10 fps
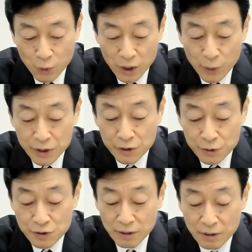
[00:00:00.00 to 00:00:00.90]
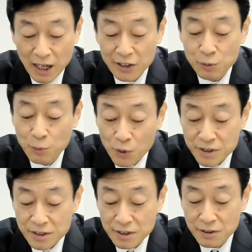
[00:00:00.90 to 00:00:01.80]
We will do our
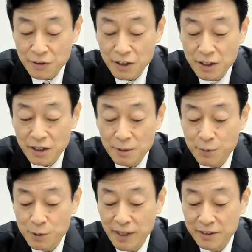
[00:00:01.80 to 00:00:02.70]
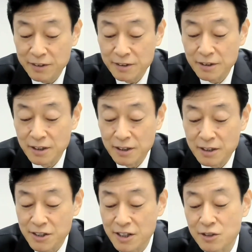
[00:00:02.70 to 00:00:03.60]
utmost to implement
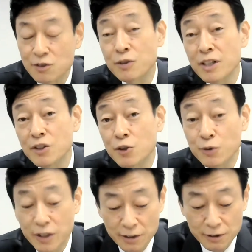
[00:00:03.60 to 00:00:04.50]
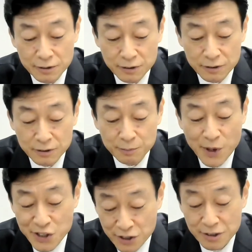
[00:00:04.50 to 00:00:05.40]
these 3 New Deal
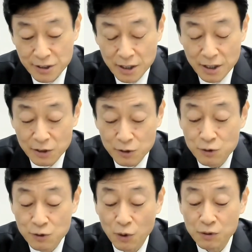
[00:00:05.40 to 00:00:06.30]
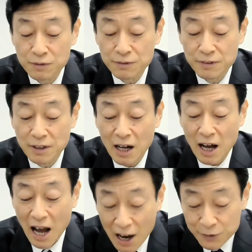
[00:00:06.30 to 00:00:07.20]
measures to draw
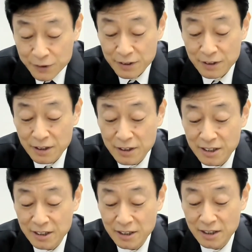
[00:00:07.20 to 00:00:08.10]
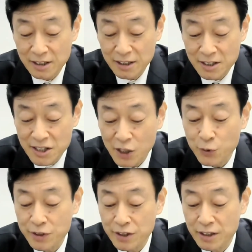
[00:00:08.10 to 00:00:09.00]
out the
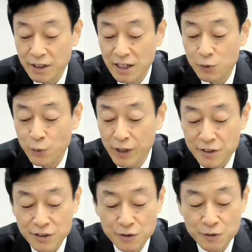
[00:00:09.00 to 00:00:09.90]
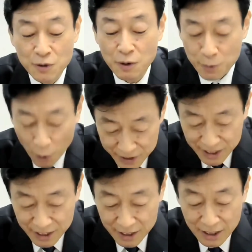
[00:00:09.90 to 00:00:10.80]
ingenuity and willingness of
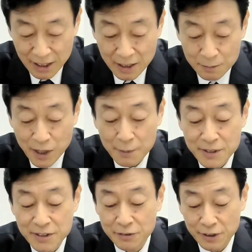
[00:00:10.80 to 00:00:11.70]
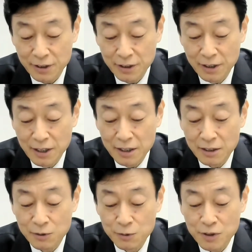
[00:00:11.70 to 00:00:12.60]
the private sector
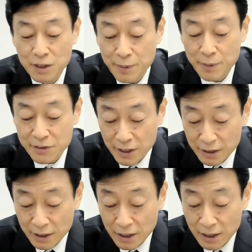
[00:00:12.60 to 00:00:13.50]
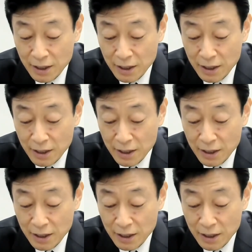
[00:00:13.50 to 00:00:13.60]
to invest in